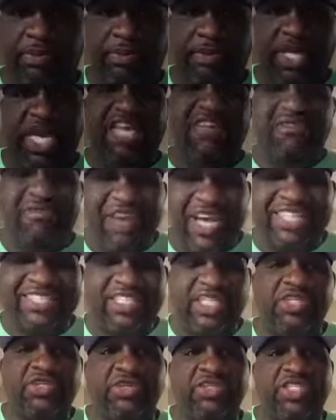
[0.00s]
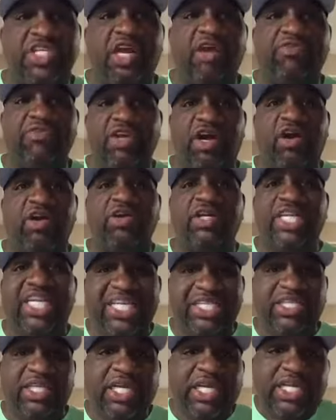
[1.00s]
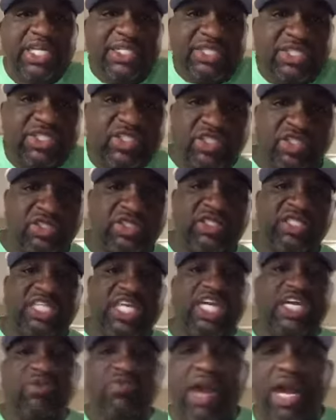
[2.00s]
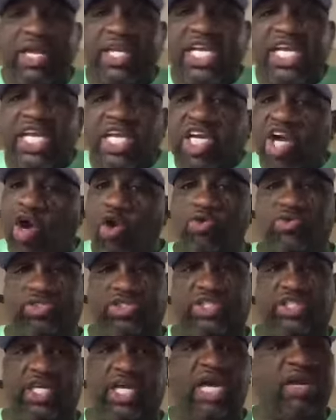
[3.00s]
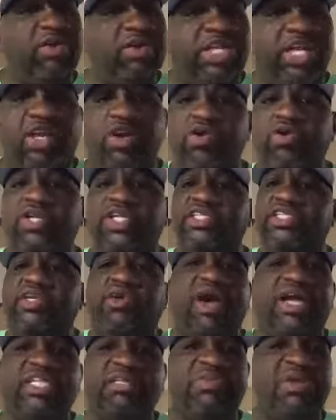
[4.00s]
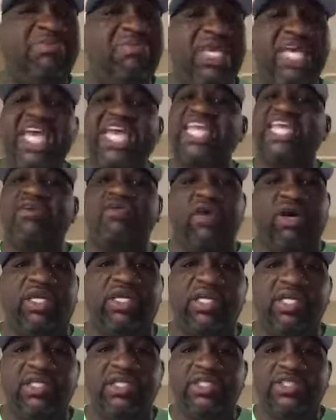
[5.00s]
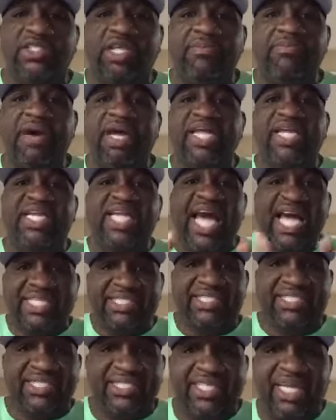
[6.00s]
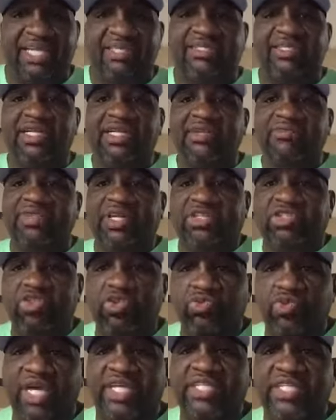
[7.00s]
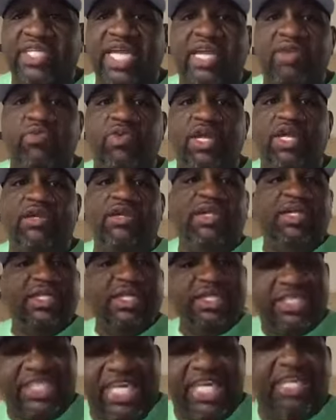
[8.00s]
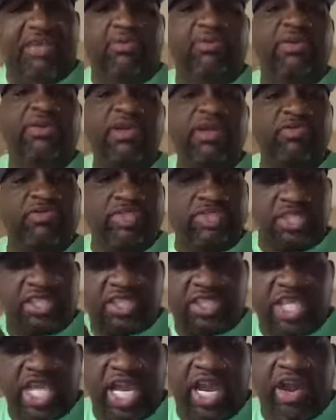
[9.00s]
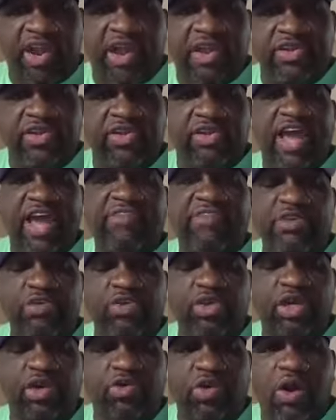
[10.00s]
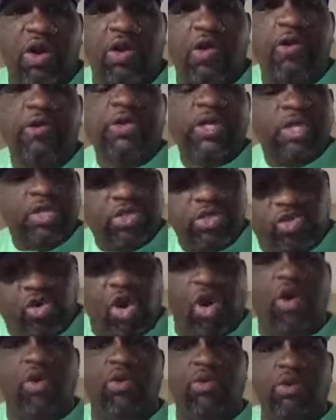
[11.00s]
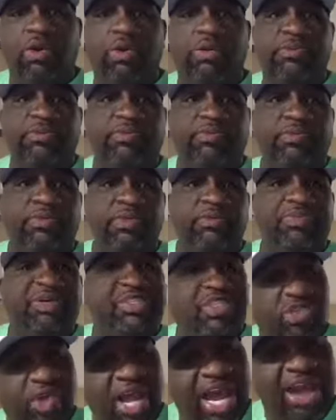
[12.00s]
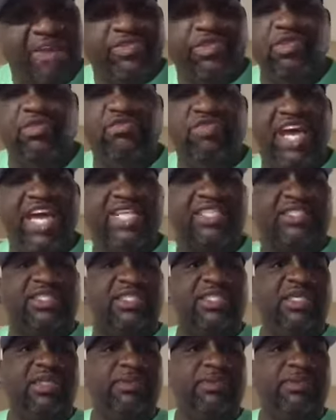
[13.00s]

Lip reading: Invest in yourself, y'all. Get a coach. I don't care who it is. It don't have to be me, anyone. Somebody that has success that you resonate with, get them. If there's a area in your life you want to grow. But you have to invest.